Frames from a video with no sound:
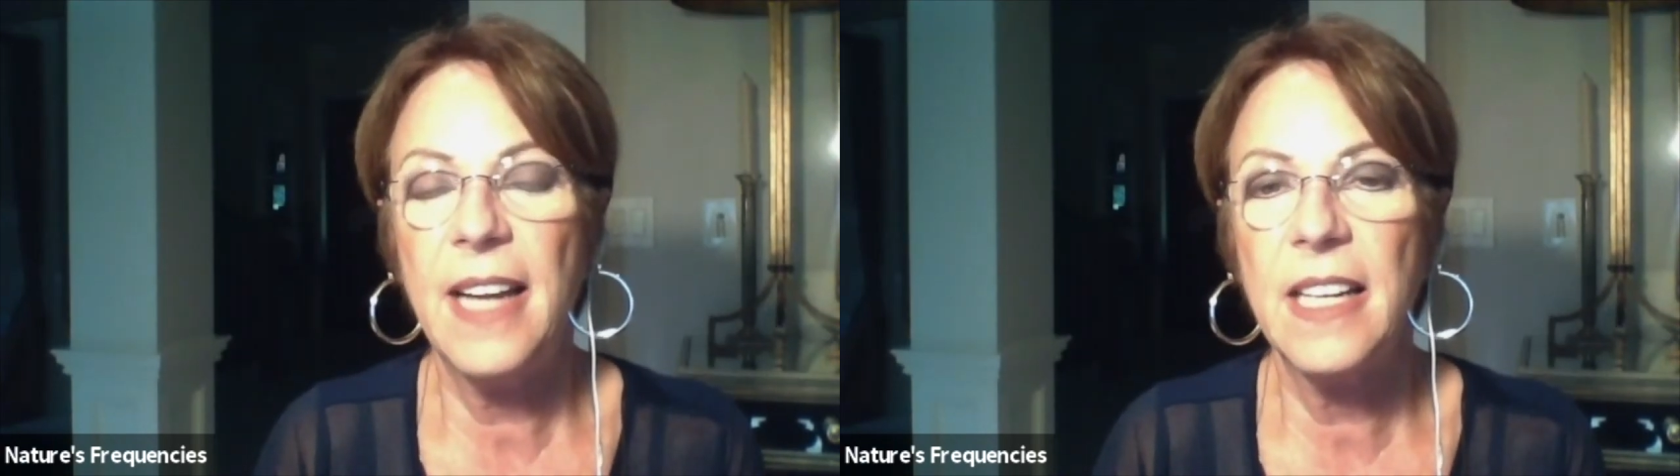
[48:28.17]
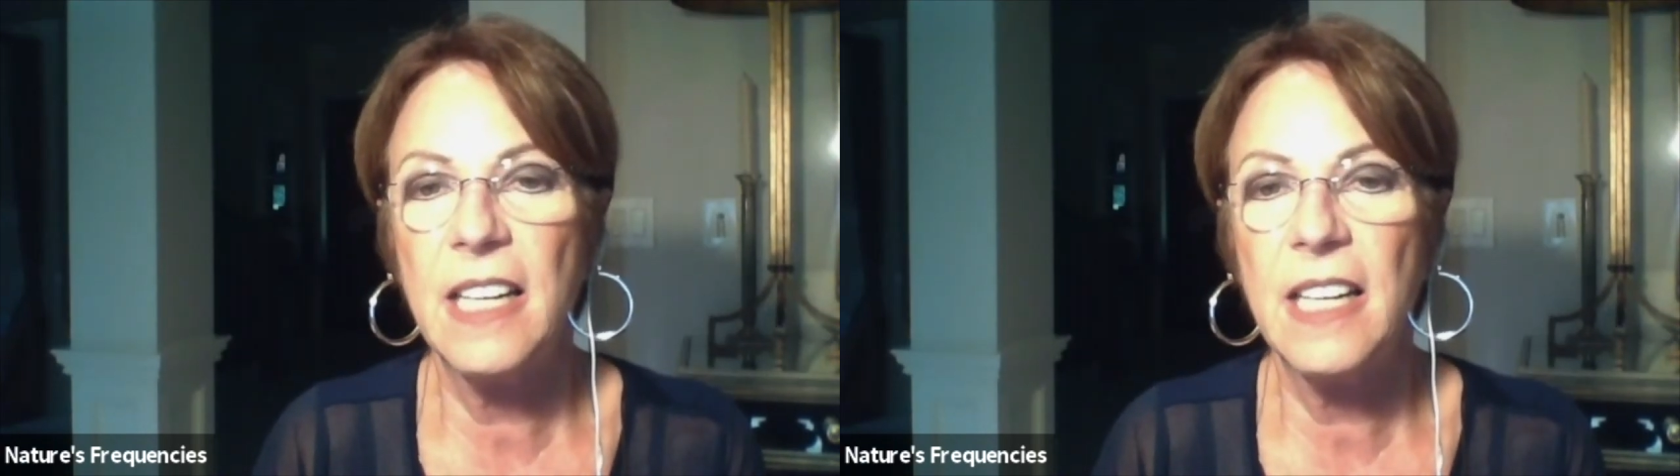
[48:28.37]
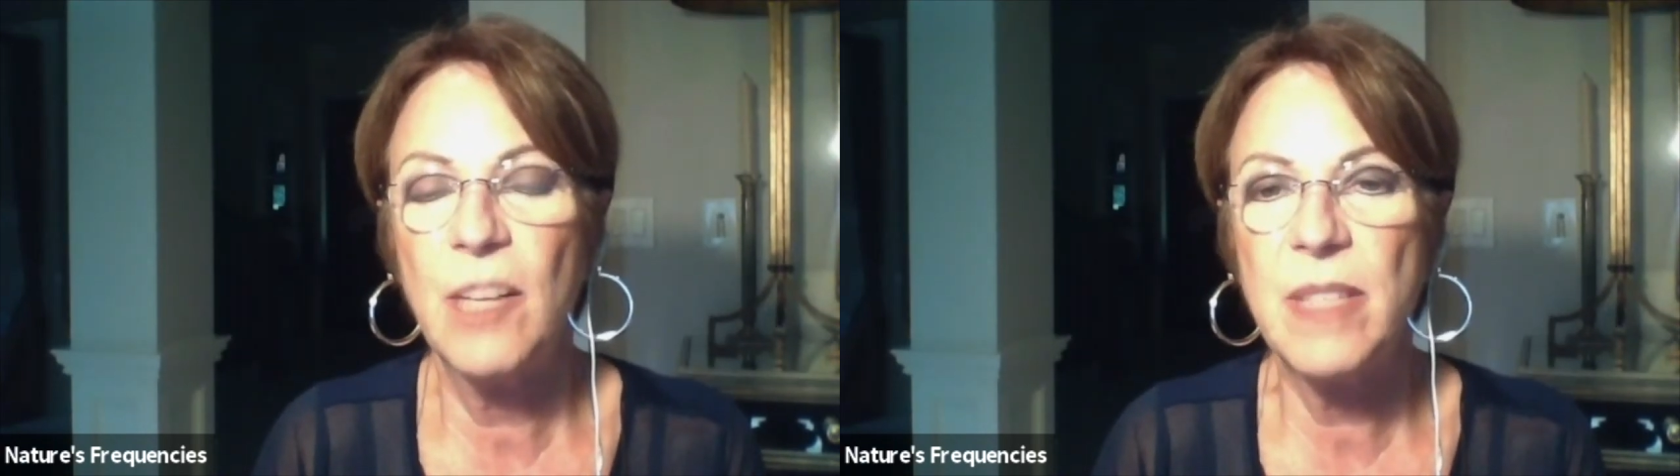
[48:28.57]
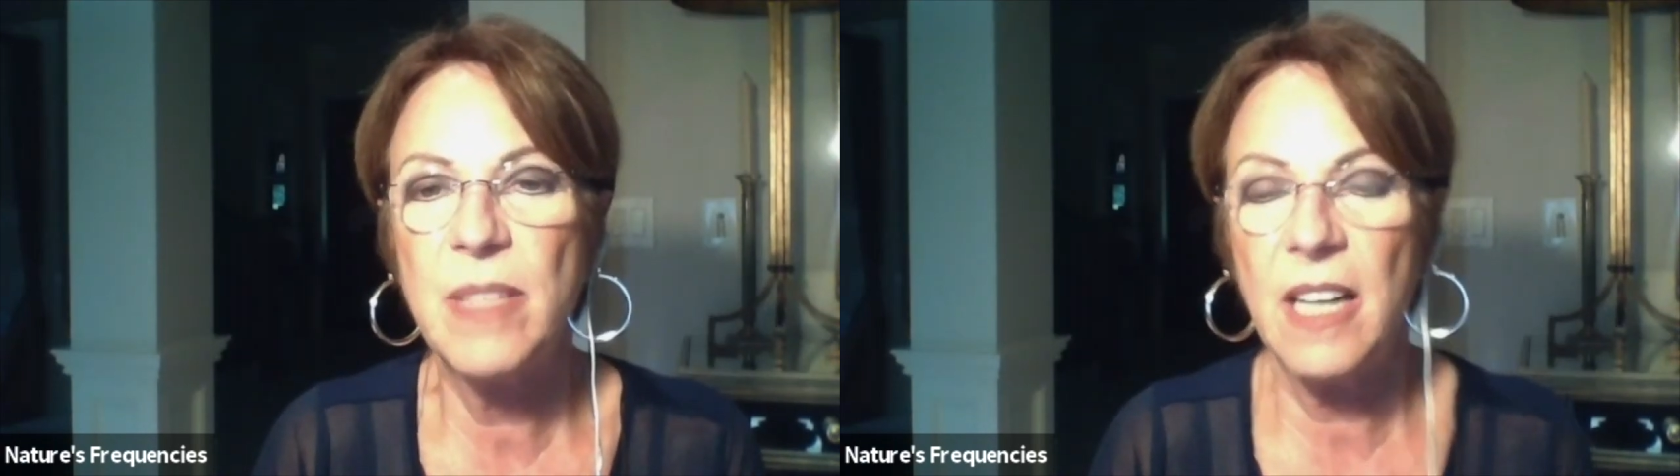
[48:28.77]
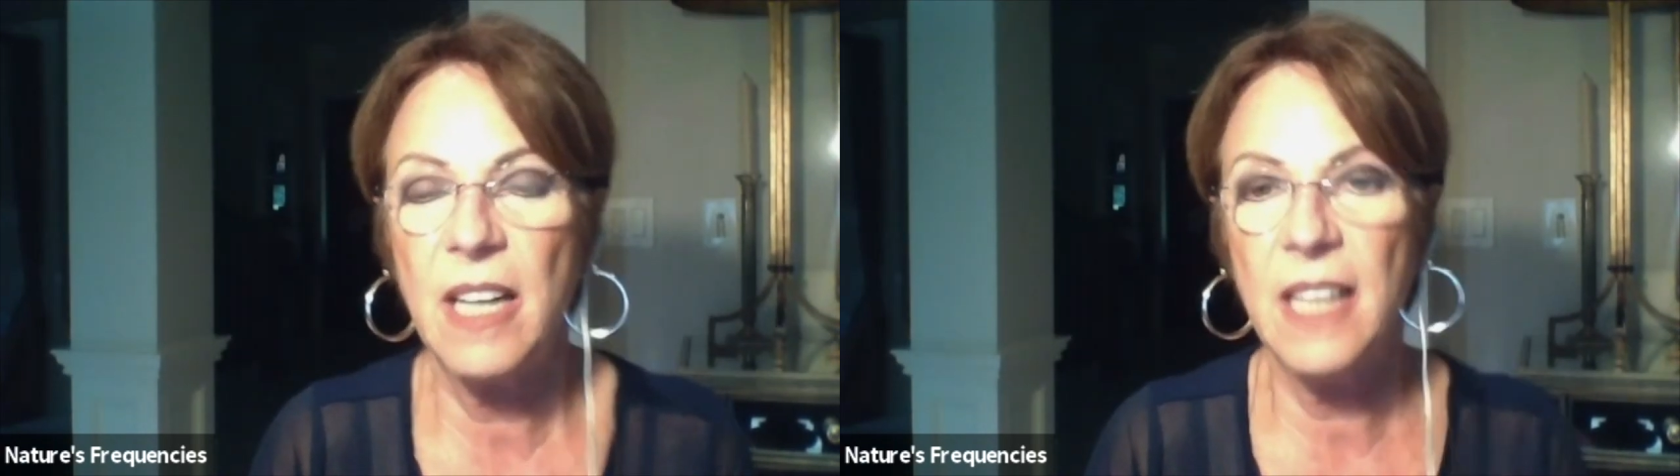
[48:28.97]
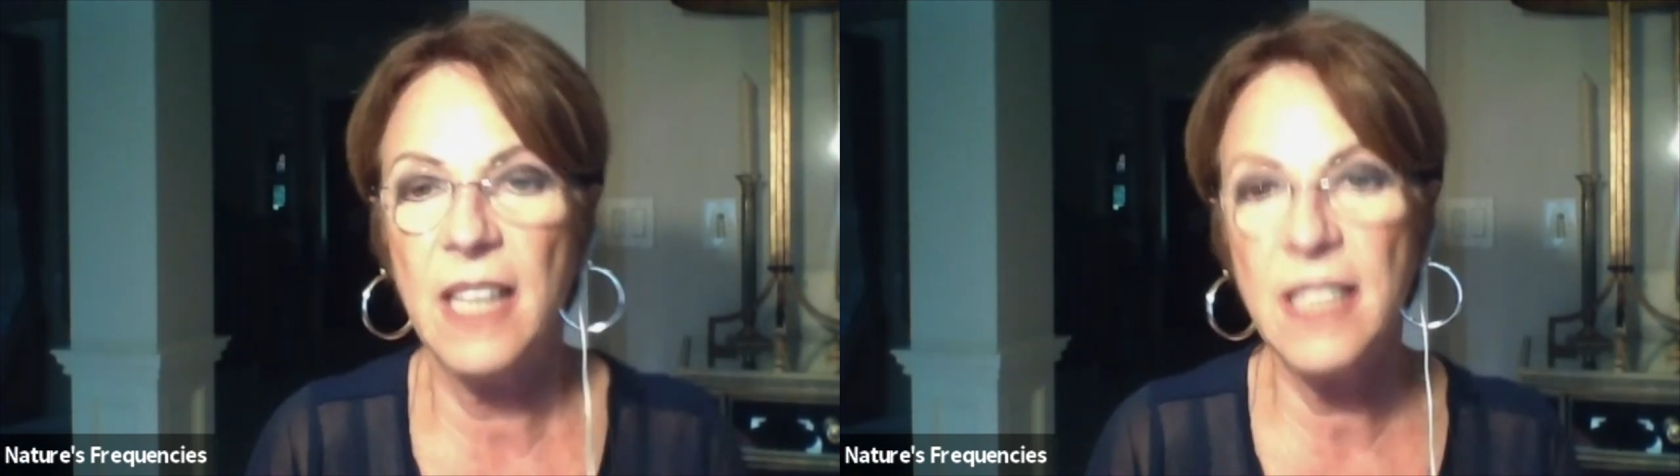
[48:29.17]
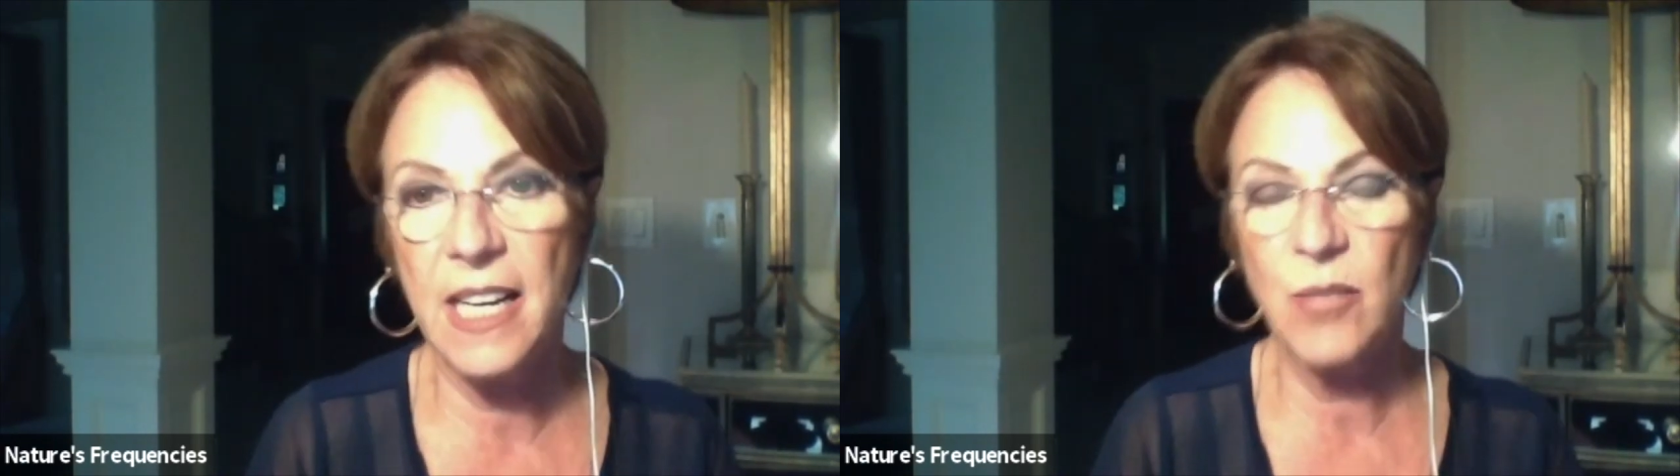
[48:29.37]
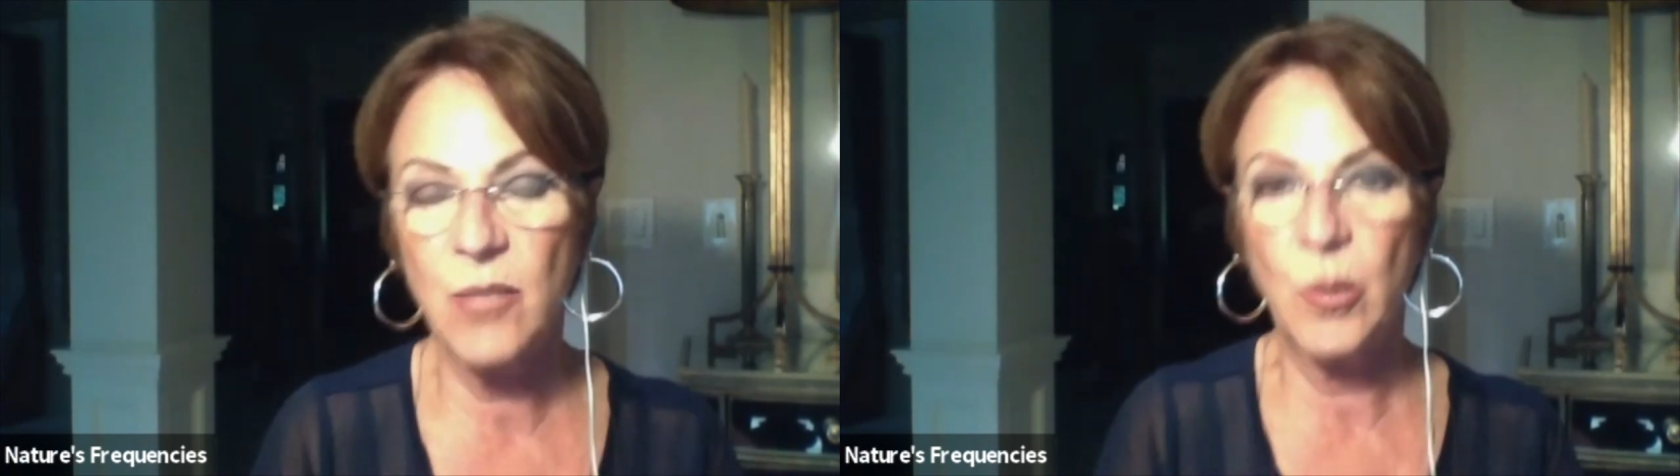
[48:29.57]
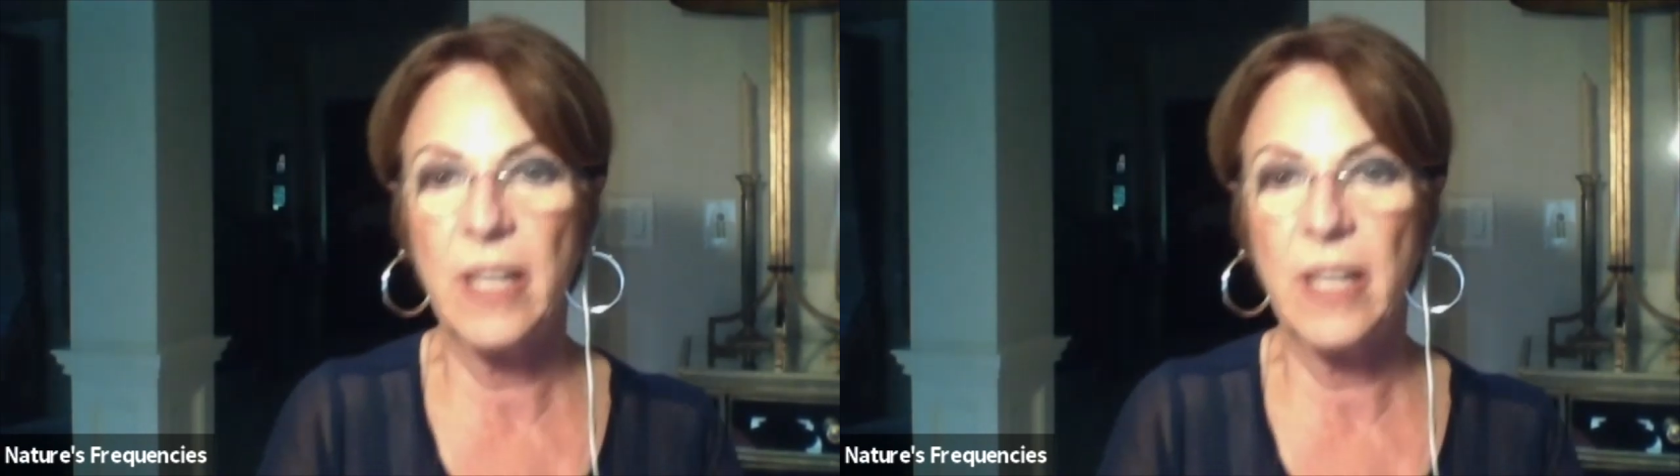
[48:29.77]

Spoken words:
comes in contact with.